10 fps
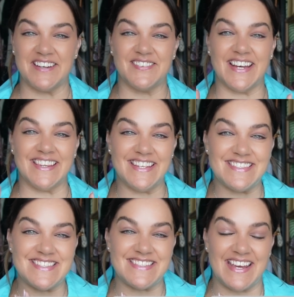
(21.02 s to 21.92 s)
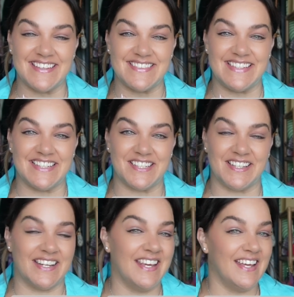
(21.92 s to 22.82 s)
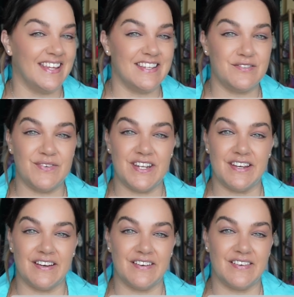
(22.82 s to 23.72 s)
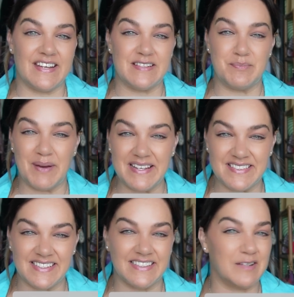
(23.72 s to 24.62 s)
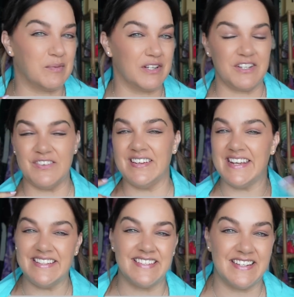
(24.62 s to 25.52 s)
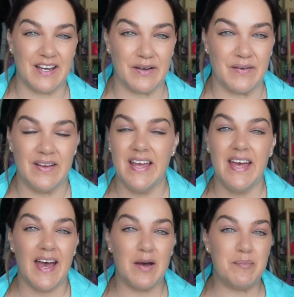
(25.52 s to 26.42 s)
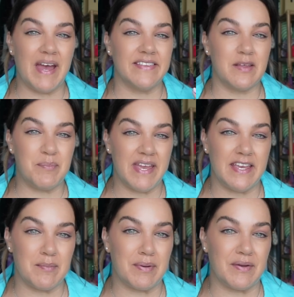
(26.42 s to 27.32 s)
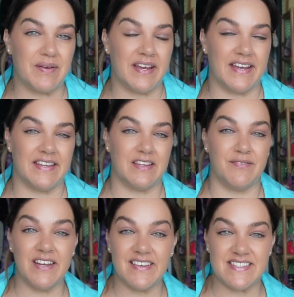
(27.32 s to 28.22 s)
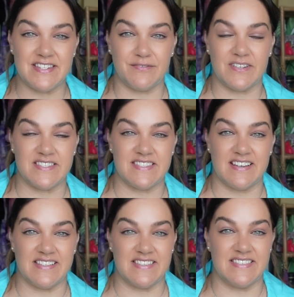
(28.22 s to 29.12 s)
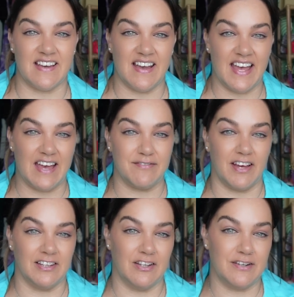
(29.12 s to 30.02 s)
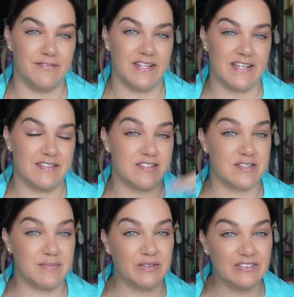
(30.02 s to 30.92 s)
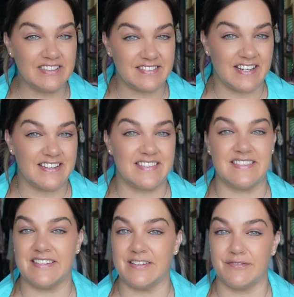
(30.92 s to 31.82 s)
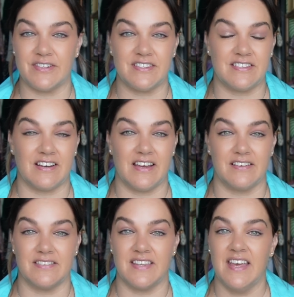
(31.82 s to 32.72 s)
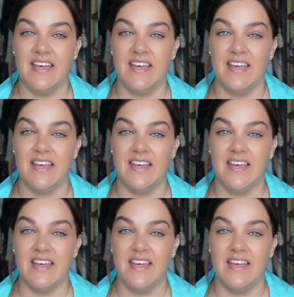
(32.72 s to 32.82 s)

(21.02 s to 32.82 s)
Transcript: Dale and this is Dale's Addiction. This video is basically what you need to know about the Peekaboo and the various different sizes. I have a lot of the smaller sizes in different styles,